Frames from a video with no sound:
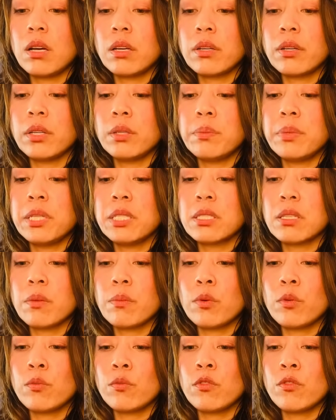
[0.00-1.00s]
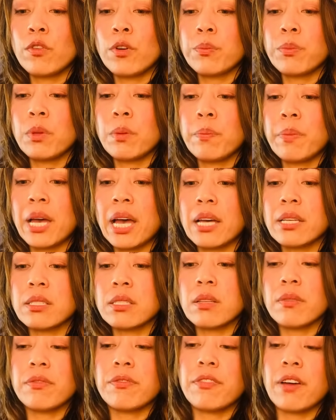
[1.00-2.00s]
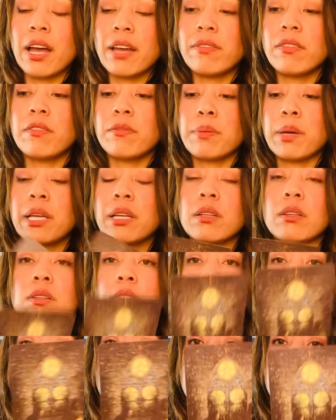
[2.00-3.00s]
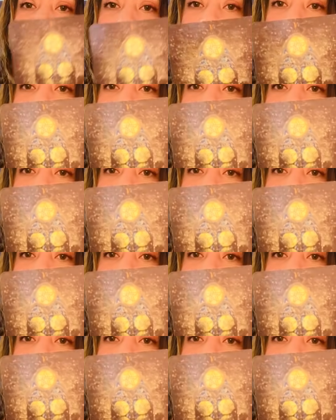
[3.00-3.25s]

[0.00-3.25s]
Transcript: Could be someone from the past. The Five of Pentacles for me